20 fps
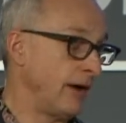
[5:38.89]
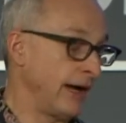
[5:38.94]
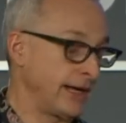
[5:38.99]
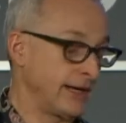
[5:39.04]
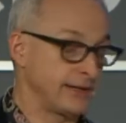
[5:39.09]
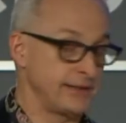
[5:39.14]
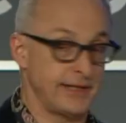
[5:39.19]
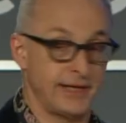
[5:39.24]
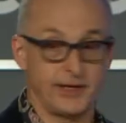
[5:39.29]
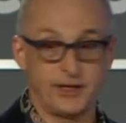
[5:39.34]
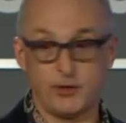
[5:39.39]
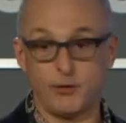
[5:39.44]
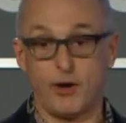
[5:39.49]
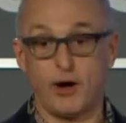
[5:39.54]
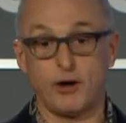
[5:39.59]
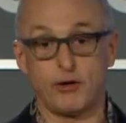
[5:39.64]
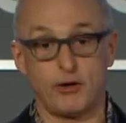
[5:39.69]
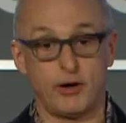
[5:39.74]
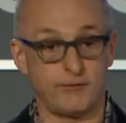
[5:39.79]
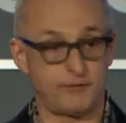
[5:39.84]
I can tell you
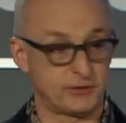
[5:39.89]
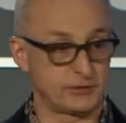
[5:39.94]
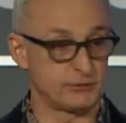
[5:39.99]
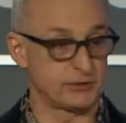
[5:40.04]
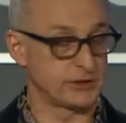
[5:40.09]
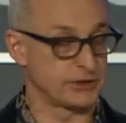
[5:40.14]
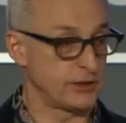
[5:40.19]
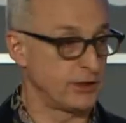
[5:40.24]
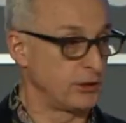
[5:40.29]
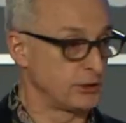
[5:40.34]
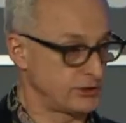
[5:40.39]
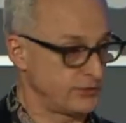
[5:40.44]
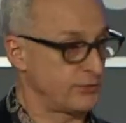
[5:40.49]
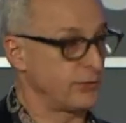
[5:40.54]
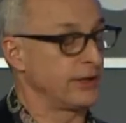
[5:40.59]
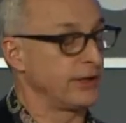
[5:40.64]
our office was closed for